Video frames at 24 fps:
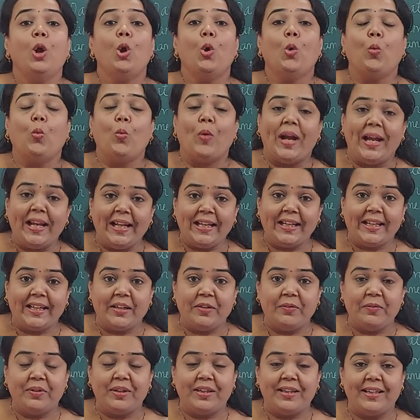While
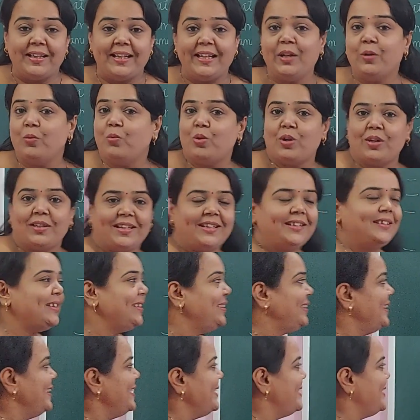converting, what are the
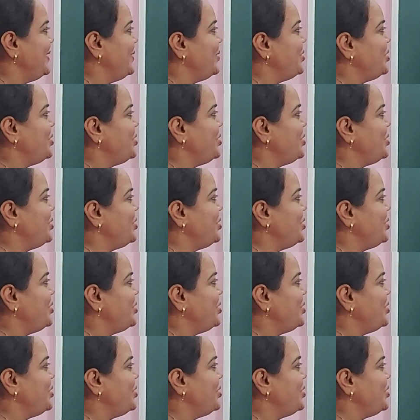things you